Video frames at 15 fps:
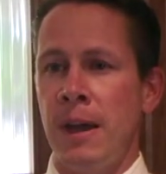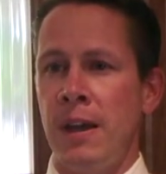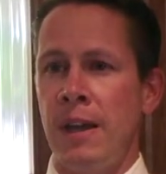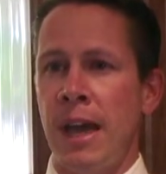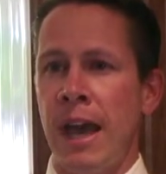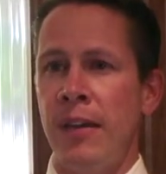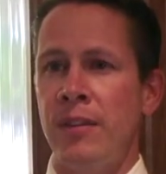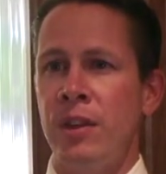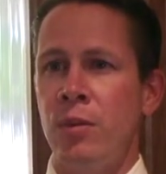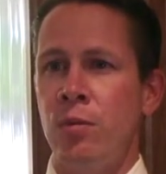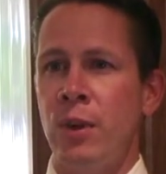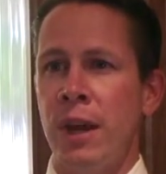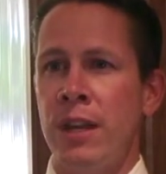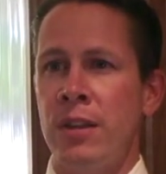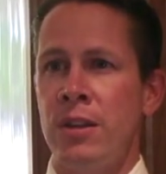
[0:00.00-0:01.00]
having a
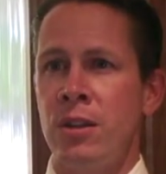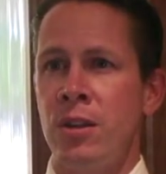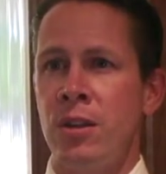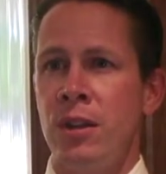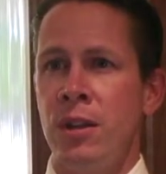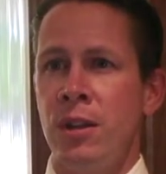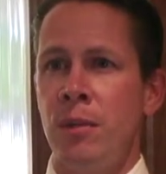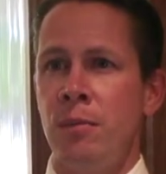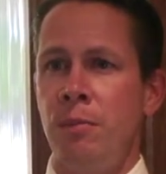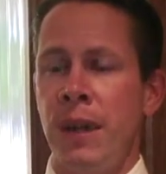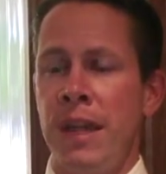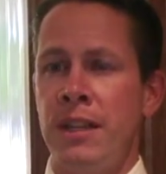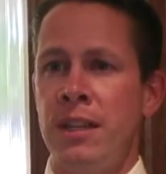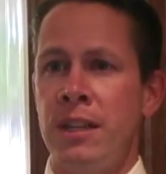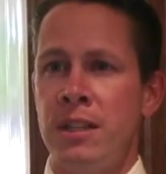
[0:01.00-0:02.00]
regular
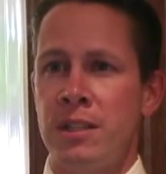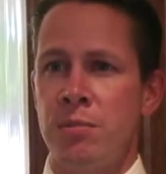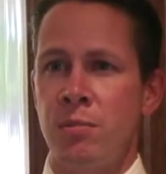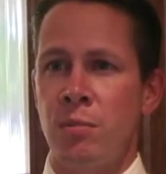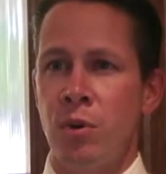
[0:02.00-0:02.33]
maintenance